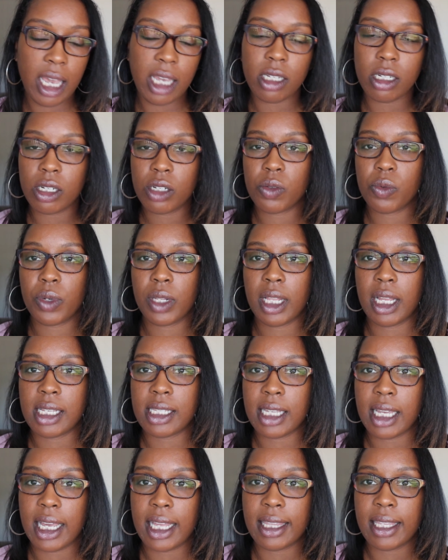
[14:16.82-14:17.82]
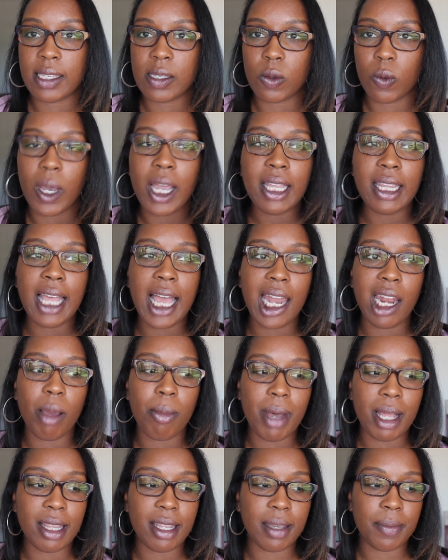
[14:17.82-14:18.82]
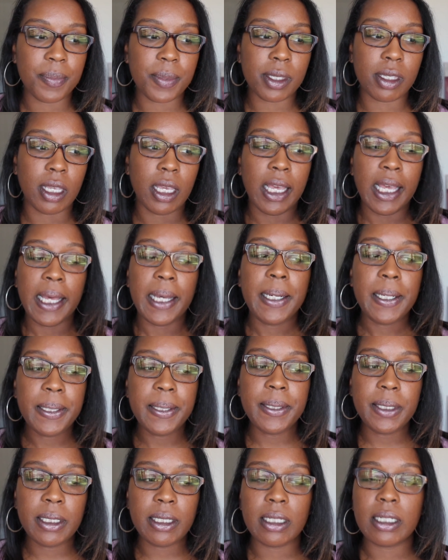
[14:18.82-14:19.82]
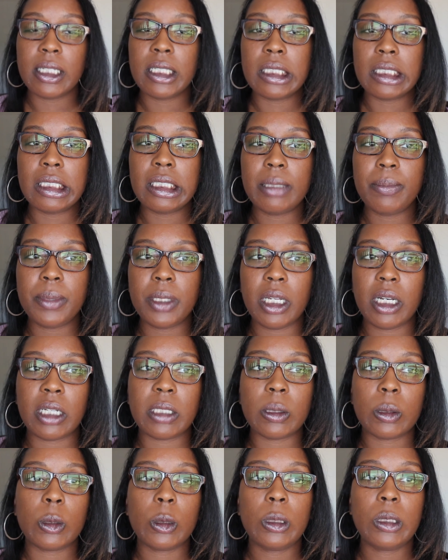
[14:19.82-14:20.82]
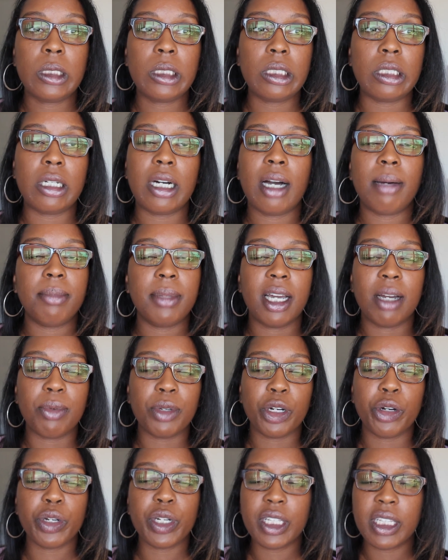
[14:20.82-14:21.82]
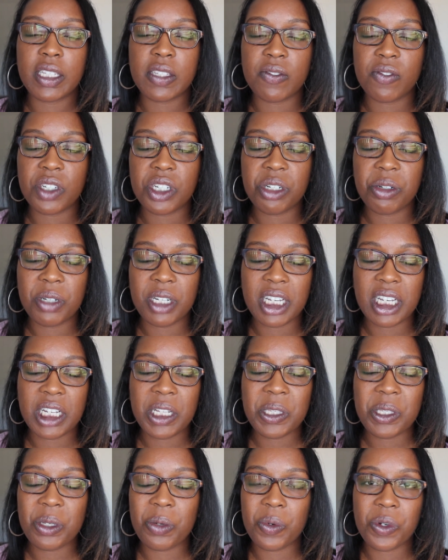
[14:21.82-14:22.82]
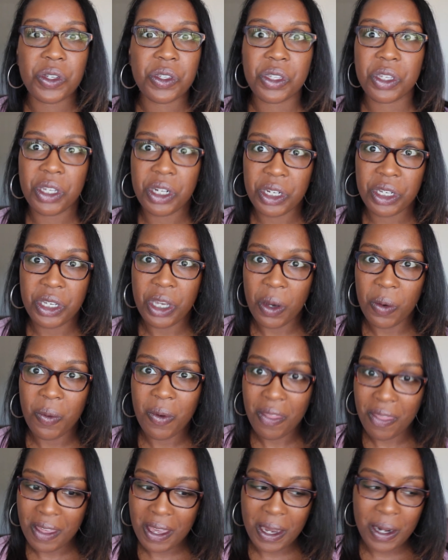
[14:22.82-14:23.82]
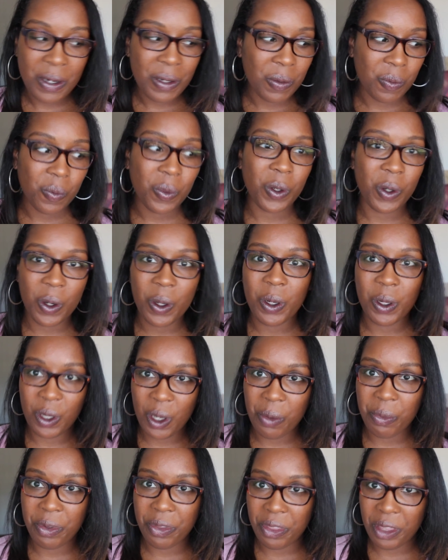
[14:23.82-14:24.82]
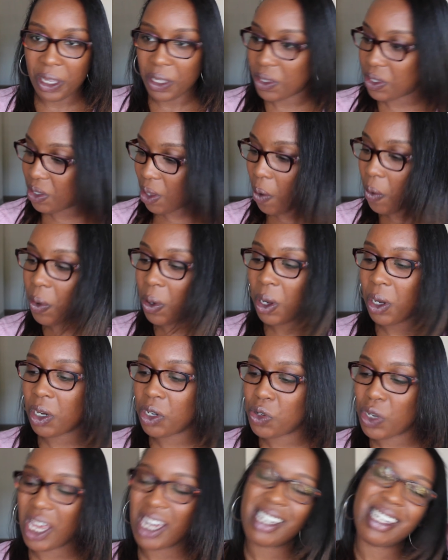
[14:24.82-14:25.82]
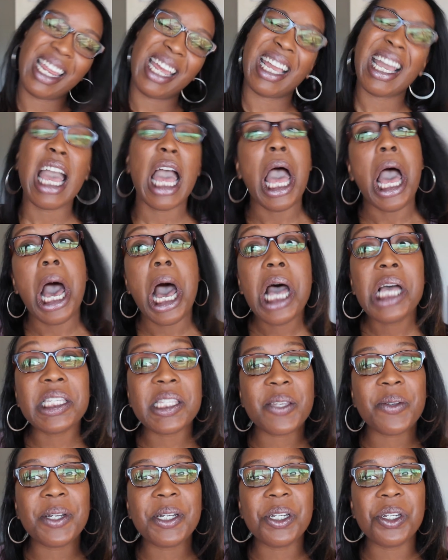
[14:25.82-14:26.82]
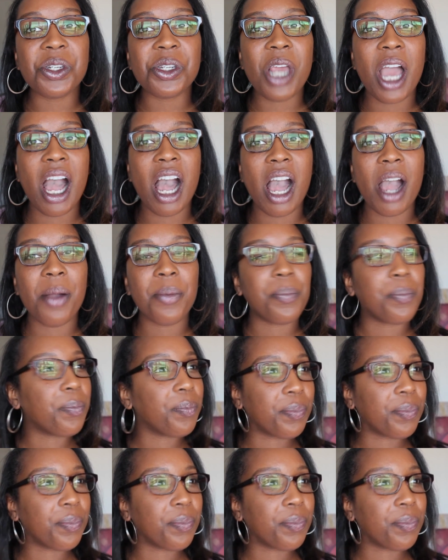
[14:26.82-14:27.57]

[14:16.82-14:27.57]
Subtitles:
I just realized I have this white line on my lips. Ugh, lip gloss. Ugh. I'm not recording this video again, so we're just gonna go with it. We're gonna go with it. So we're gonna try to take a screenshot.